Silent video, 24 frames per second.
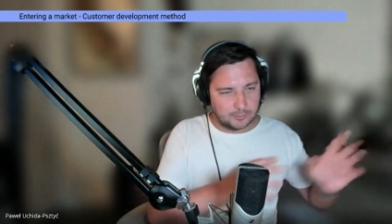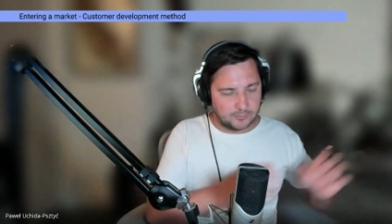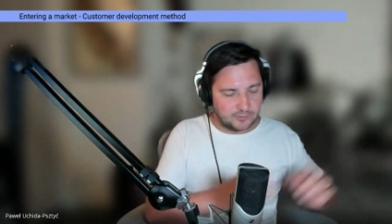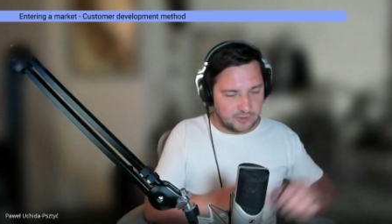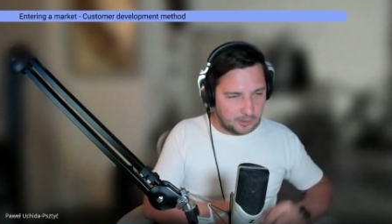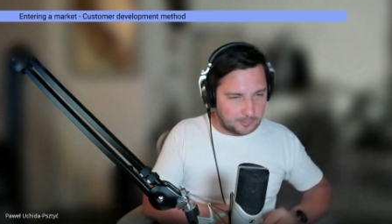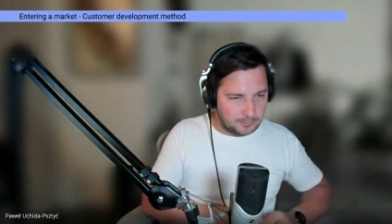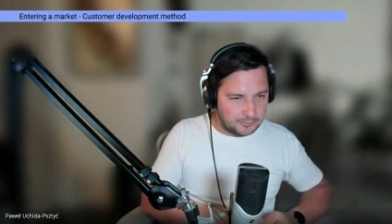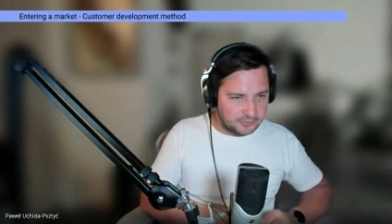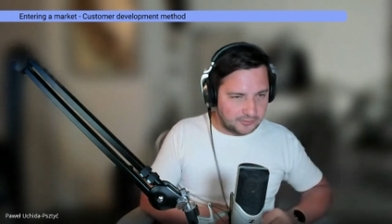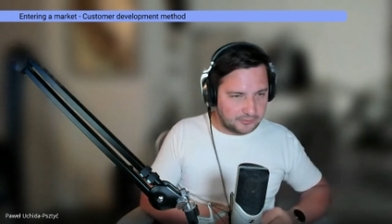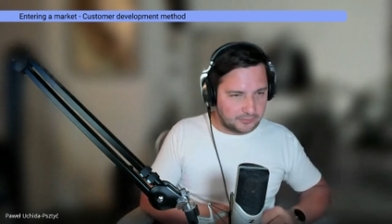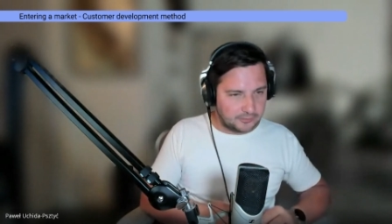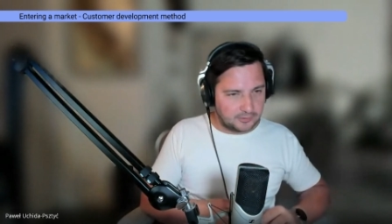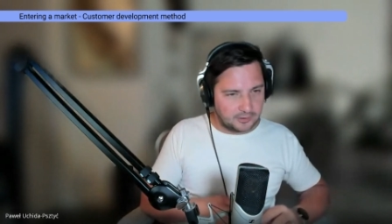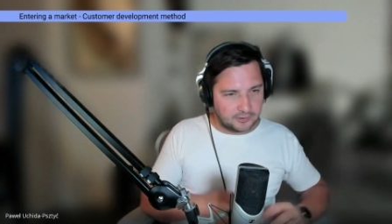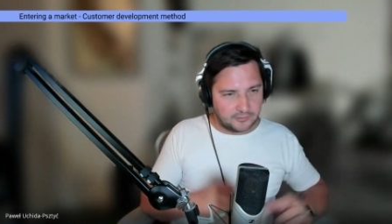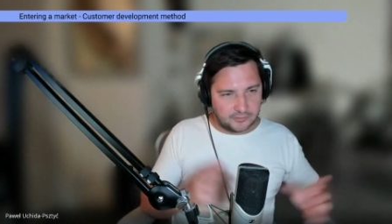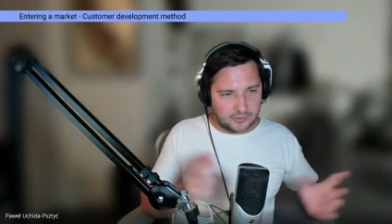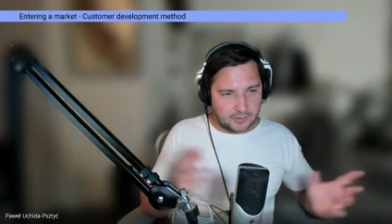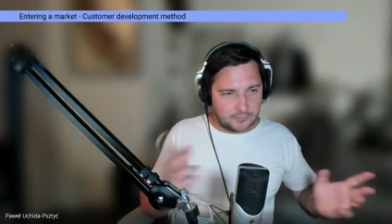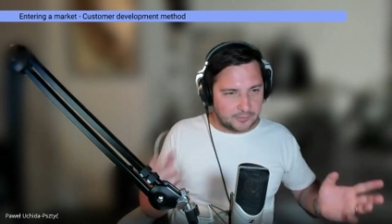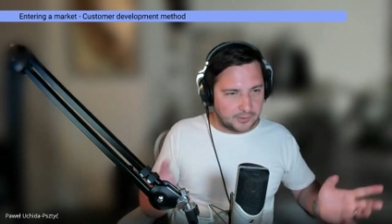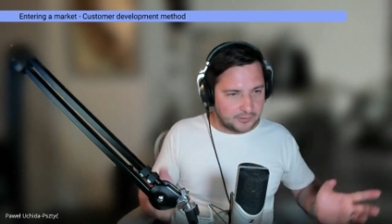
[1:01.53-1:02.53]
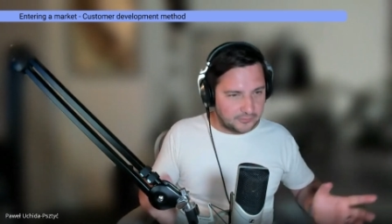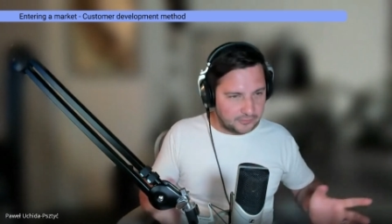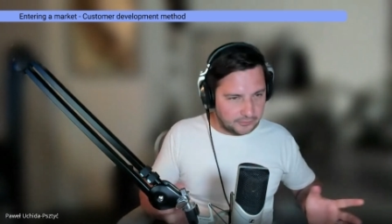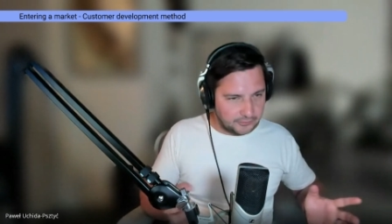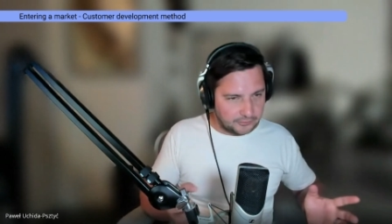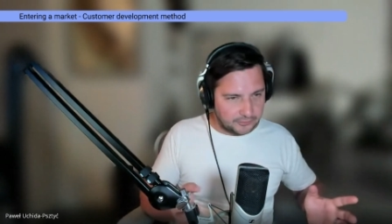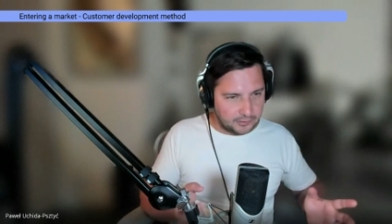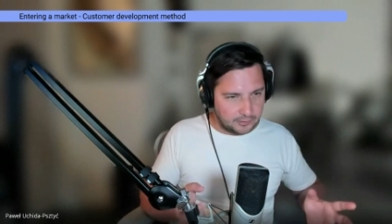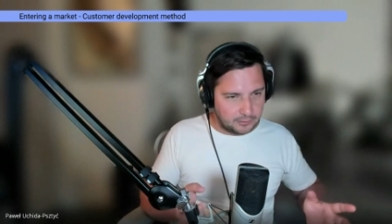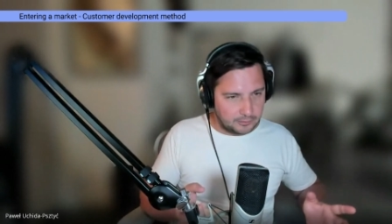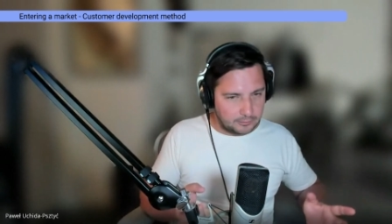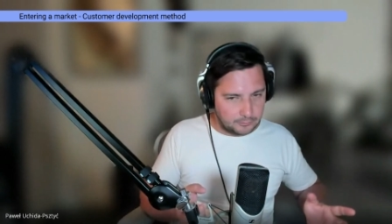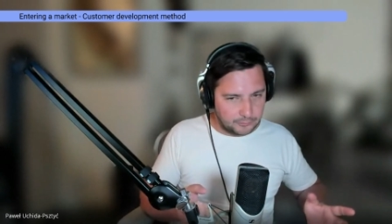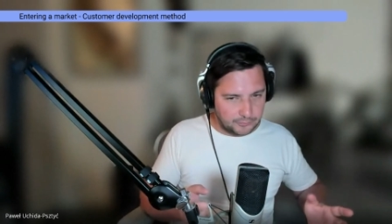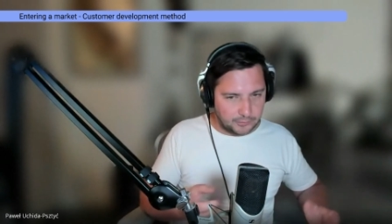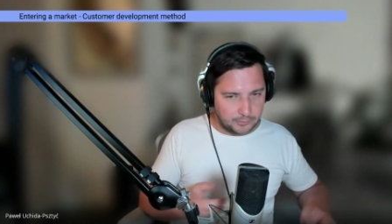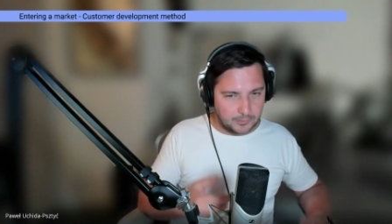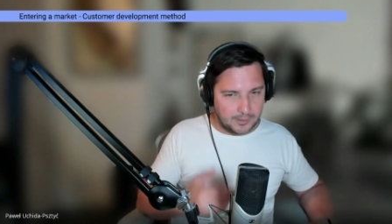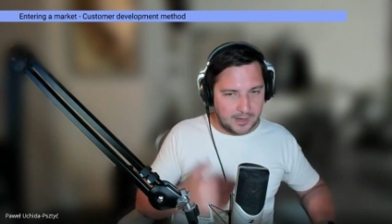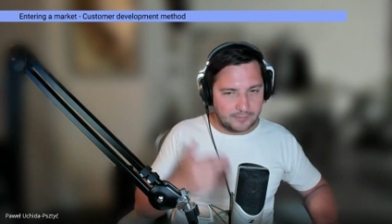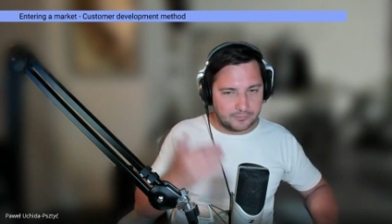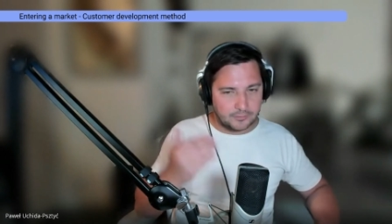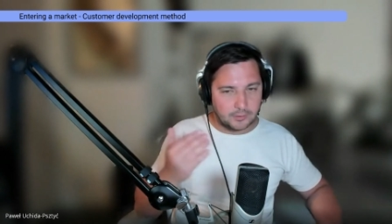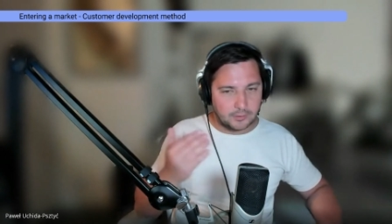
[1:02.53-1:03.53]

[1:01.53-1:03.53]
shops in San Francisco. So you have to